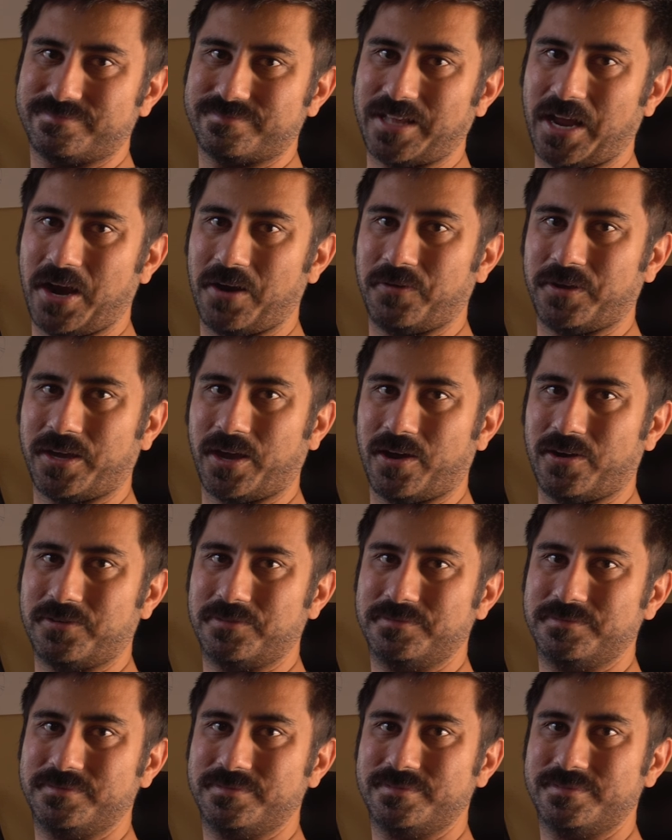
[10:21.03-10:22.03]
There we go.
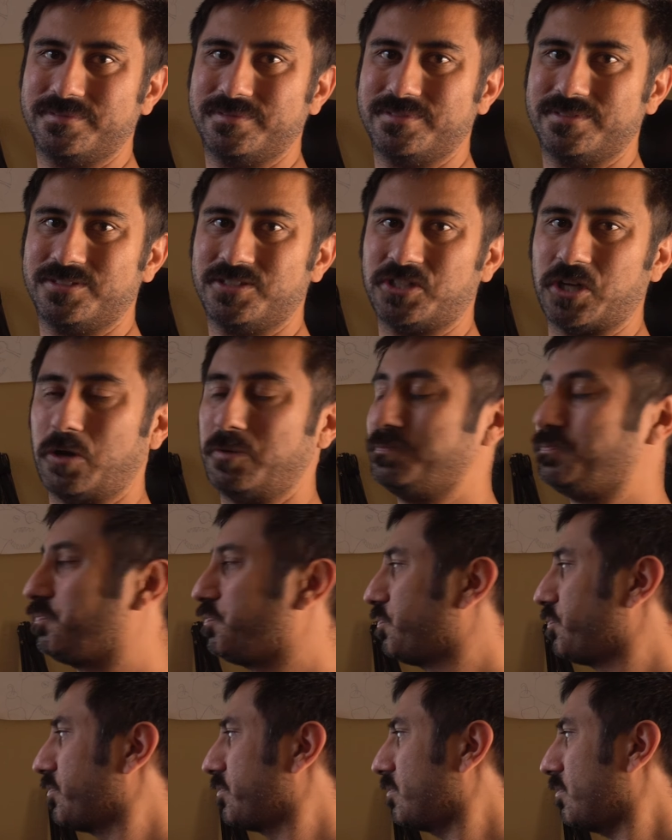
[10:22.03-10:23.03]
So
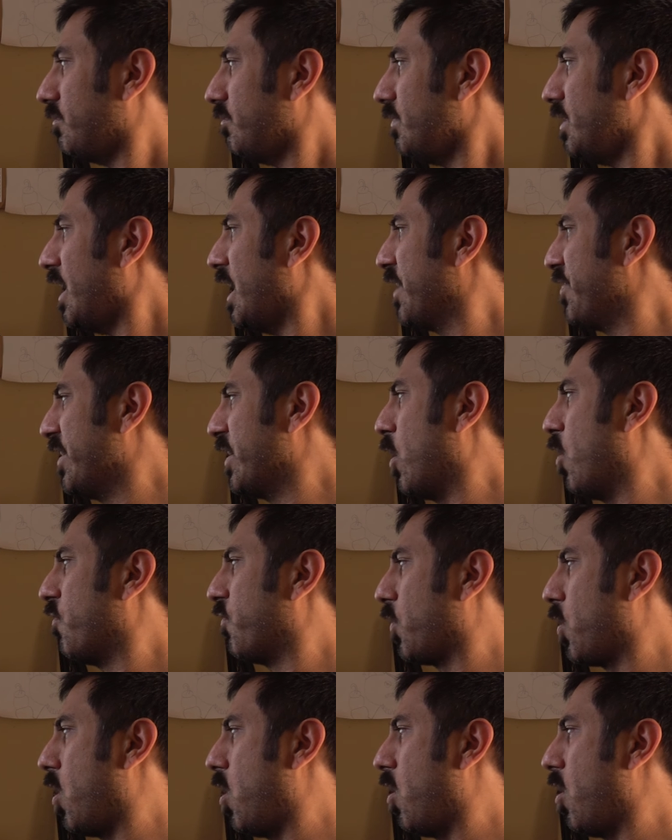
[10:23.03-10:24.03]
I think
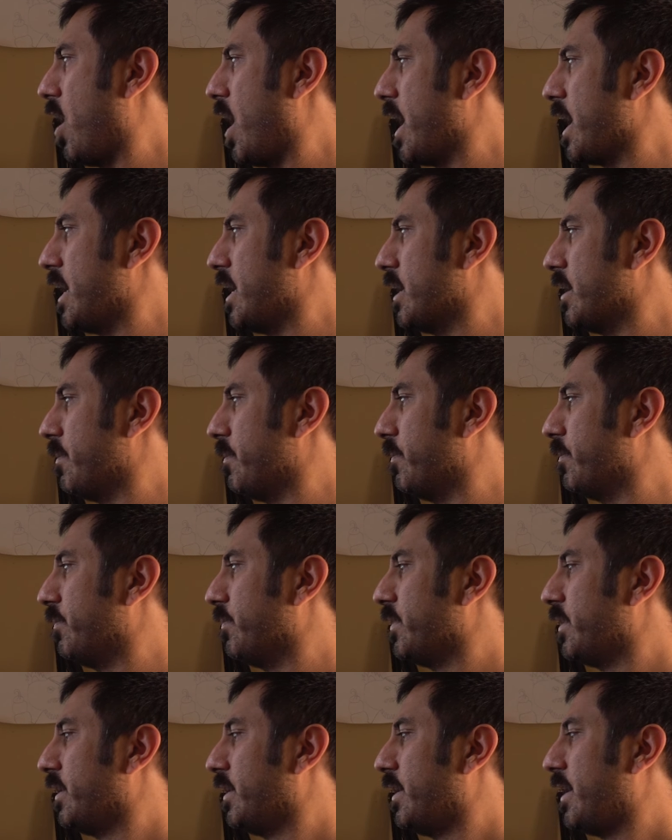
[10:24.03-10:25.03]
overall I am
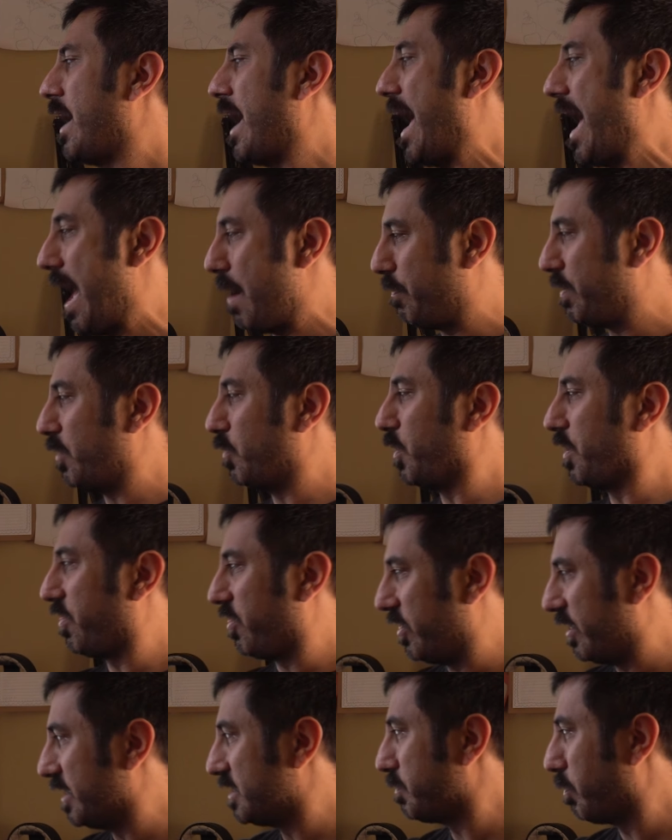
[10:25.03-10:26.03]
happy
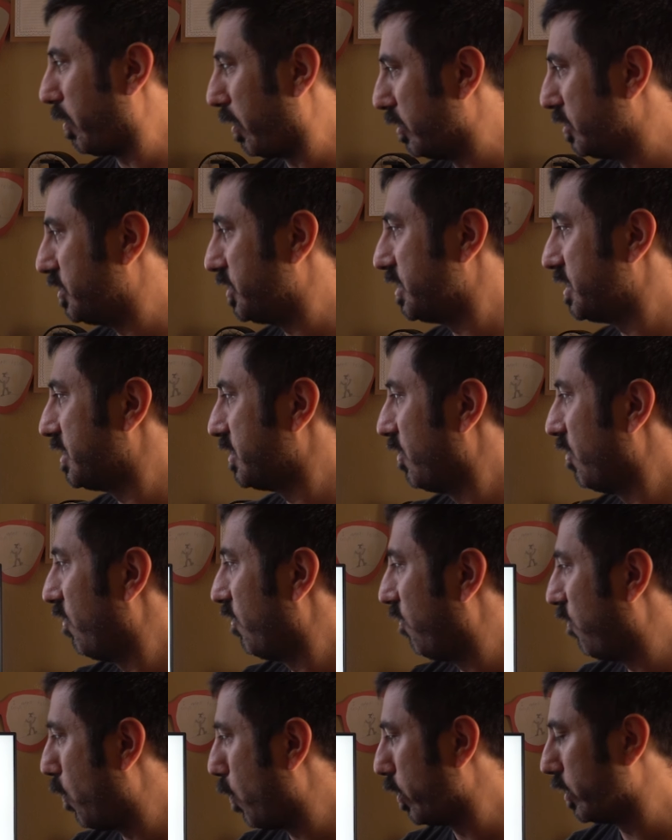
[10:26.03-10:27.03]
with this purchase
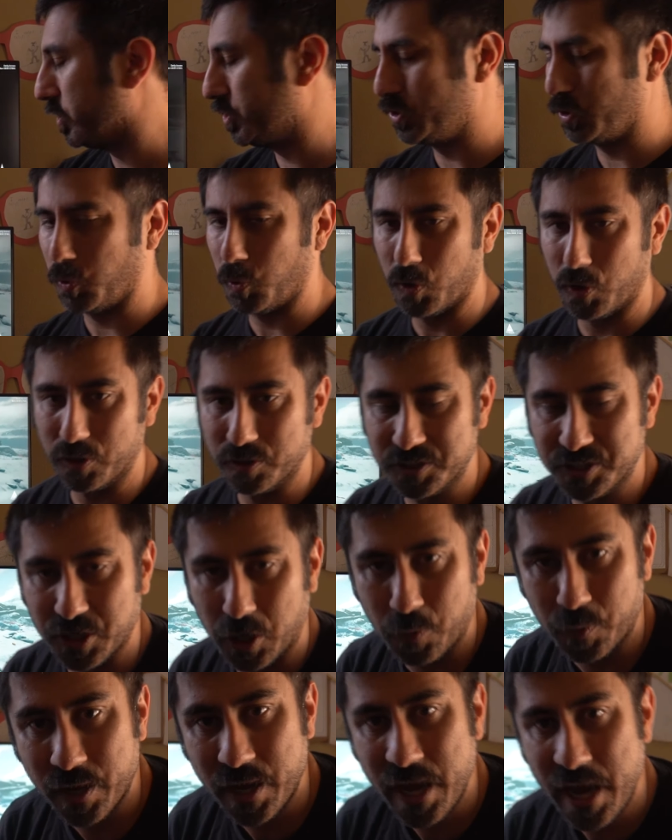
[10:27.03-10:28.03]
for sure.
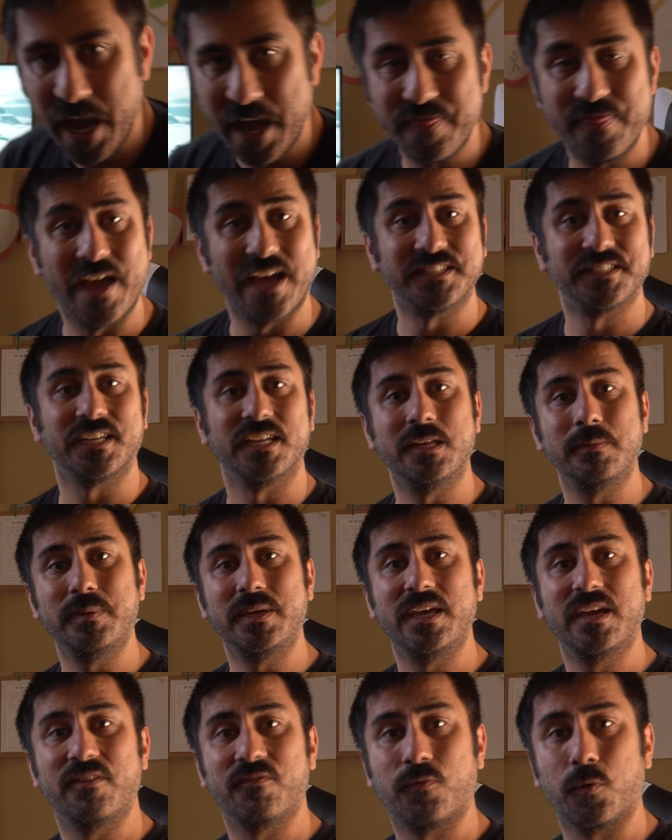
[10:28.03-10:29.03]
So that's gonna
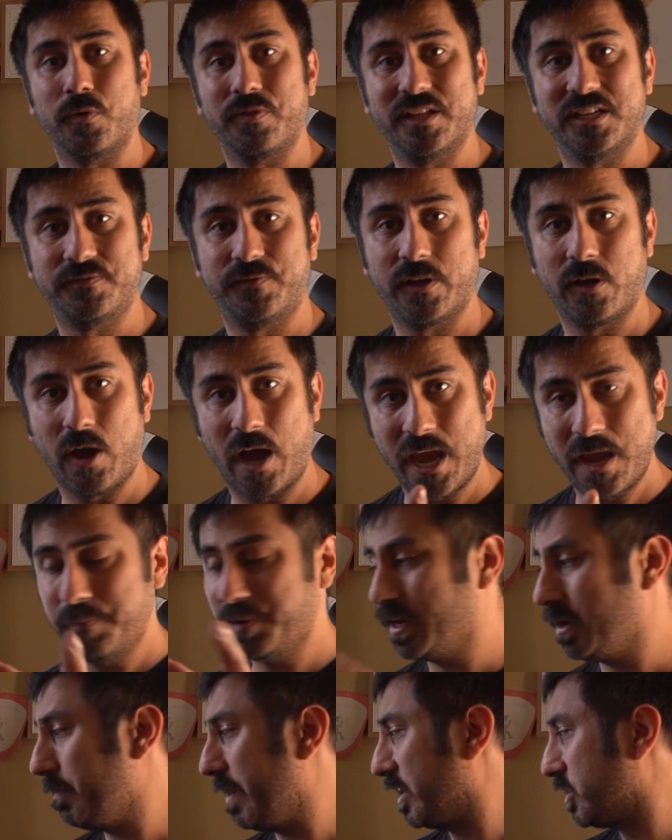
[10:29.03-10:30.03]
be it for this video. I am
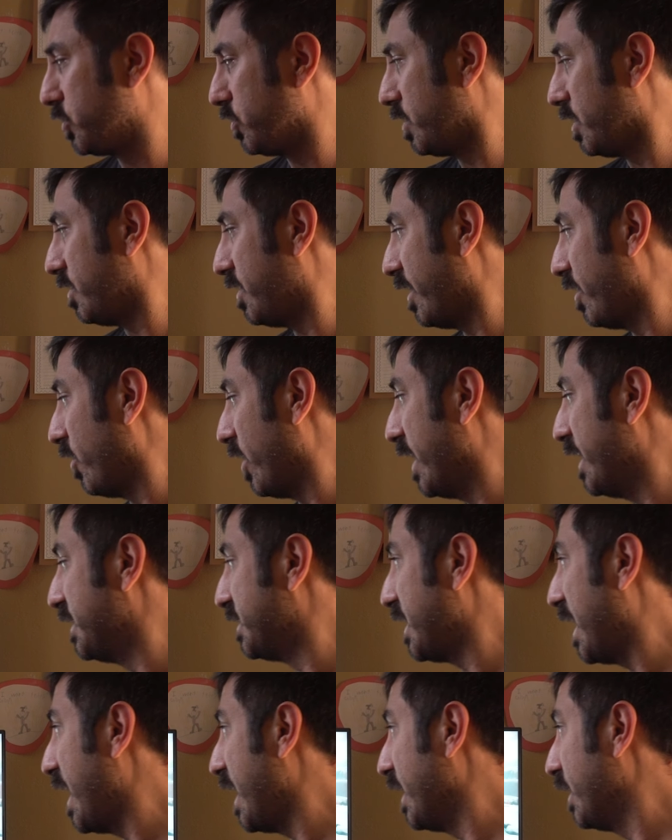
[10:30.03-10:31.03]
gonna make sure that there
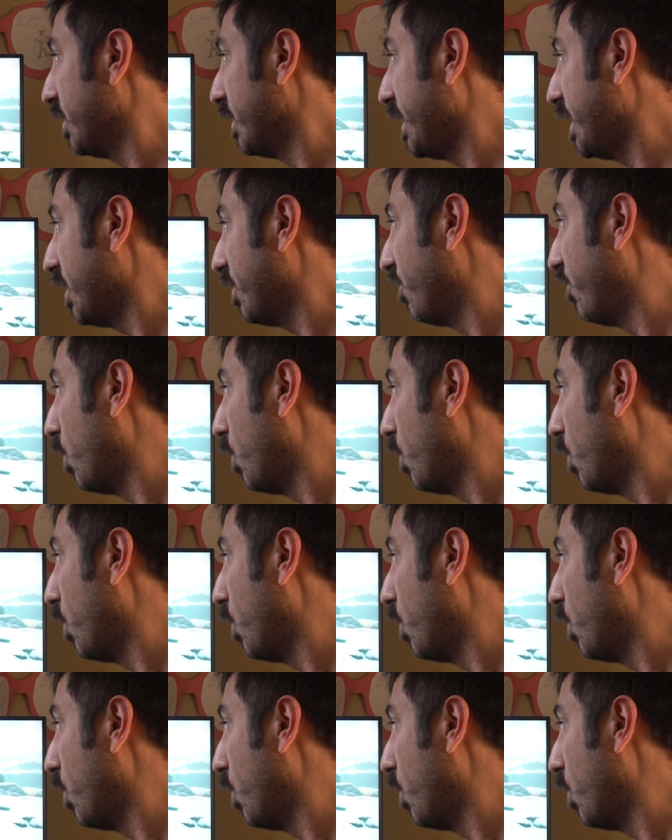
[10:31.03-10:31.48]
is a link